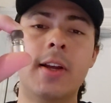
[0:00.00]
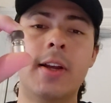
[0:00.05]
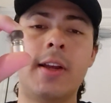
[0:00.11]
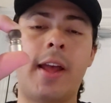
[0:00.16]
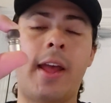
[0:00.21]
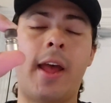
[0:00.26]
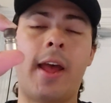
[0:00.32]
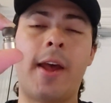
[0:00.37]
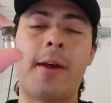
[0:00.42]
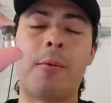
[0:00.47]

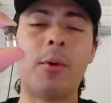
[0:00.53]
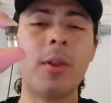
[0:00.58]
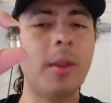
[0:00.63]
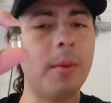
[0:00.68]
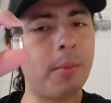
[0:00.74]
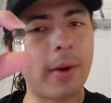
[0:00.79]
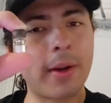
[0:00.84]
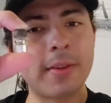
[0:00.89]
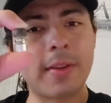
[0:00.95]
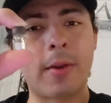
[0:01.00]
It really
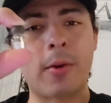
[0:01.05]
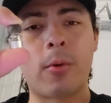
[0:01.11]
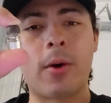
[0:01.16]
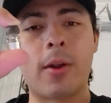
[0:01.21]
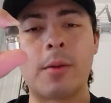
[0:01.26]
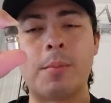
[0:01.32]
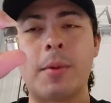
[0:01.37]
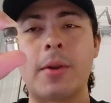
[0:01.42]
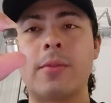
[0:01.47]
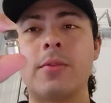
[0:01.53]
brings out quite
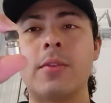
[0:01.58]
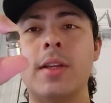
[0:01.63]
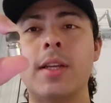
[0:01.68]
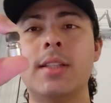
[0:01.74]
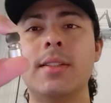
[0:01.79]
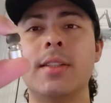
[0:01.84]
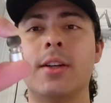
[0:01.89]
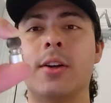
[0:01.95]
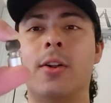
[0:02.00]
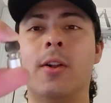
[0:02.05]
a bit of
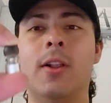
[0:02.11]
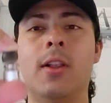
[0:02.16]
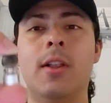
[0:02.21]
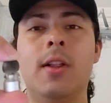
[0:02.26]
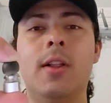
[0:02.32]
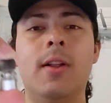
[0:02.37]
detail.